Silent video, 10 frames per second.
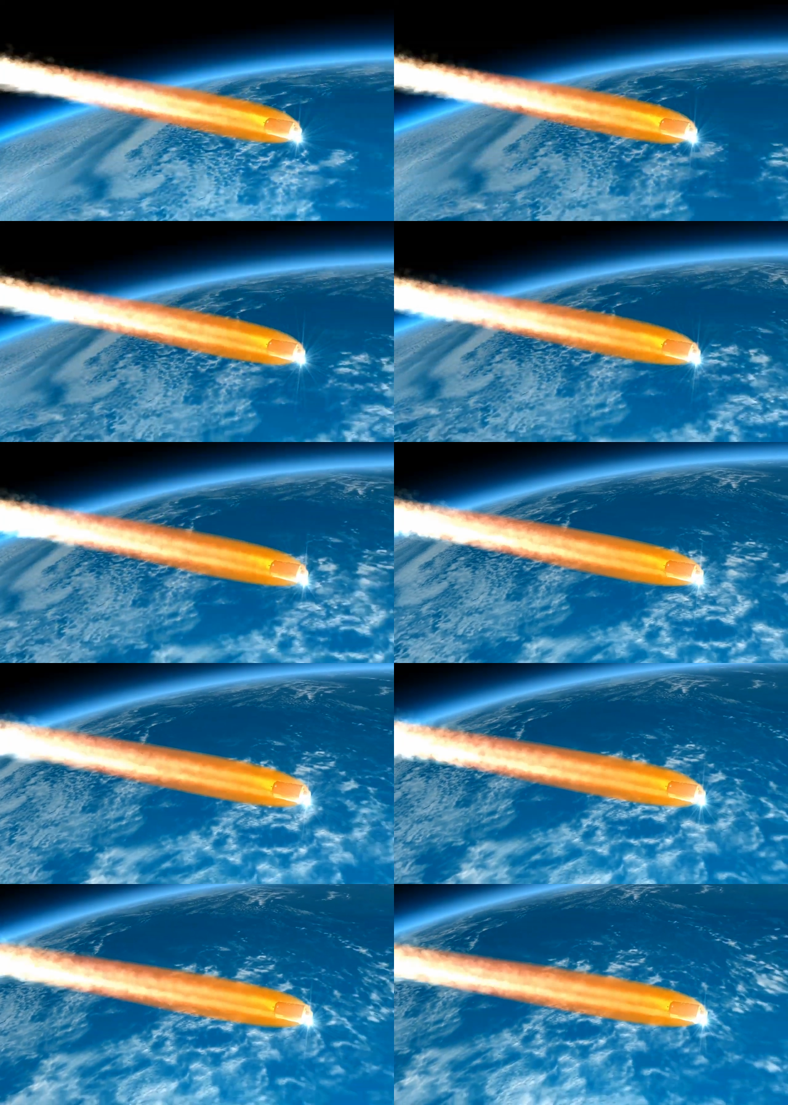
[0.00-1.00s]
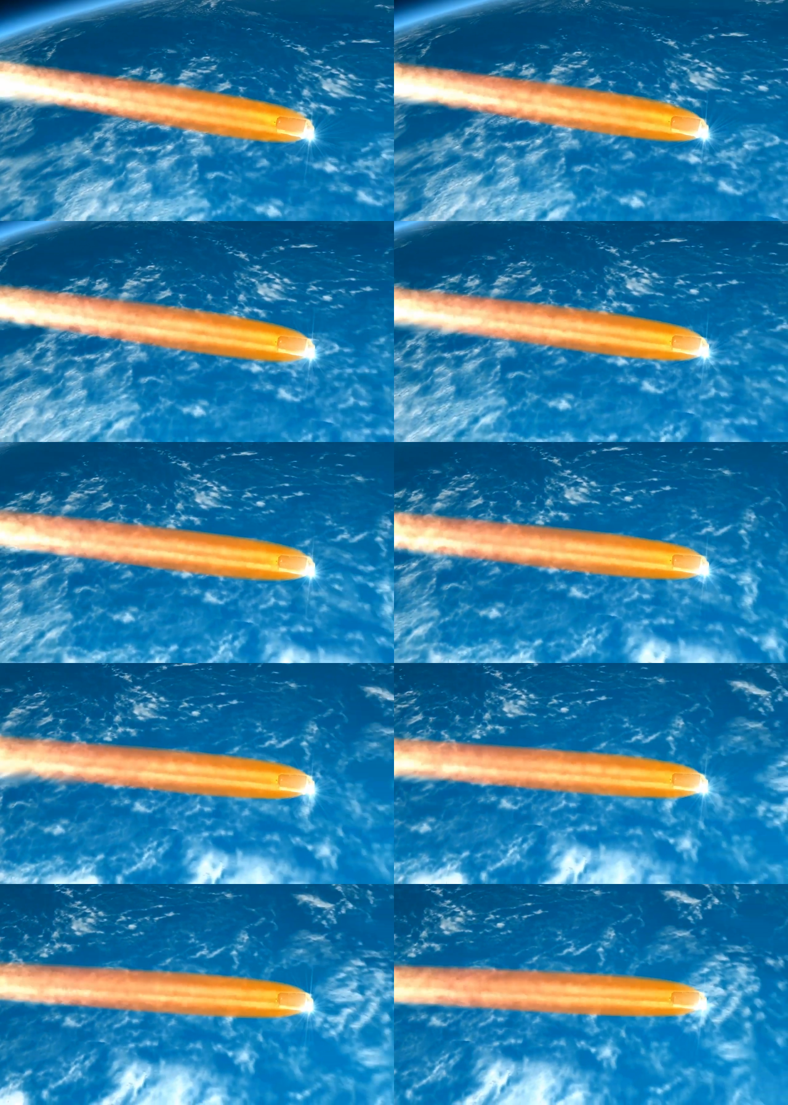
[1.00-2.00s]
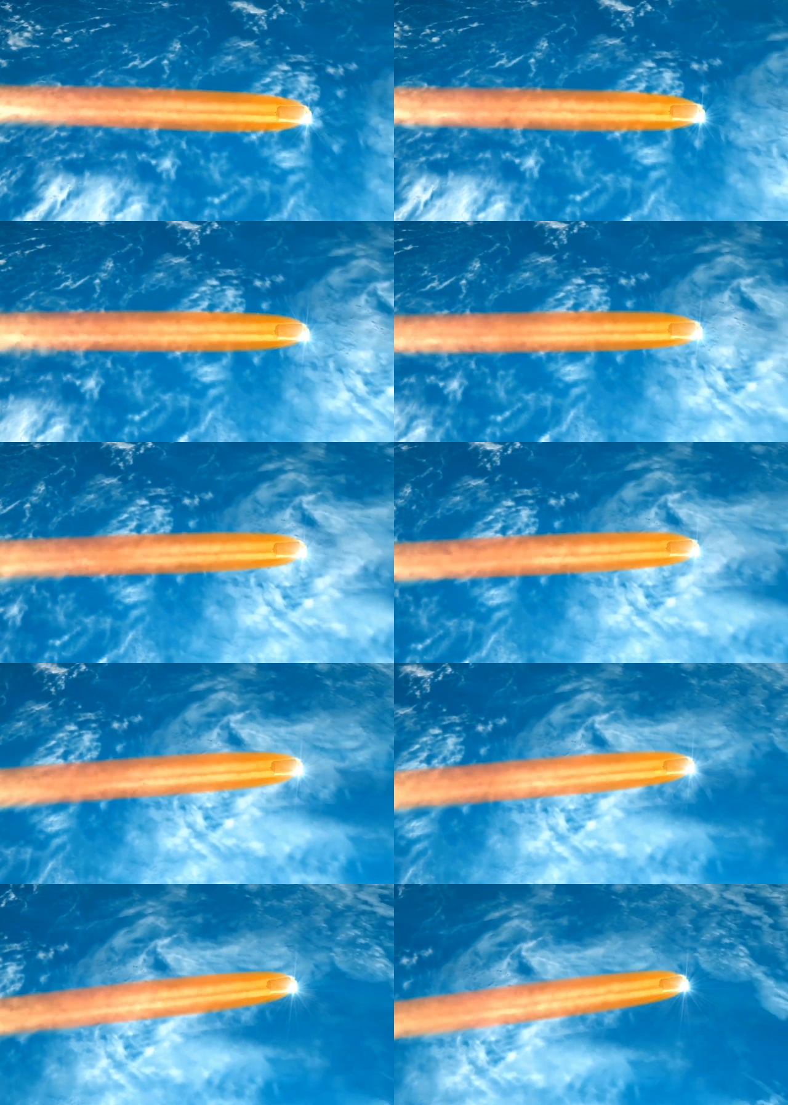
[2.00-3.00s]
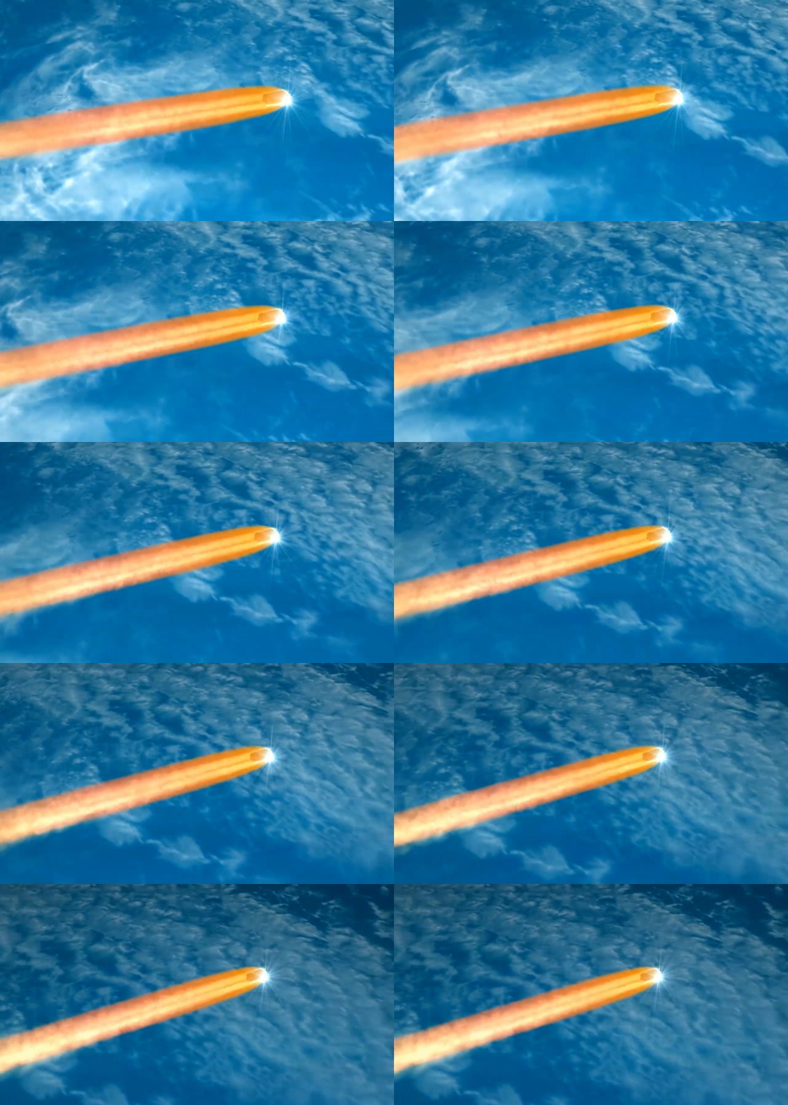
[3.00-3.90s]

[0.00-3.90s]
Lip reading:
(no speaker visible)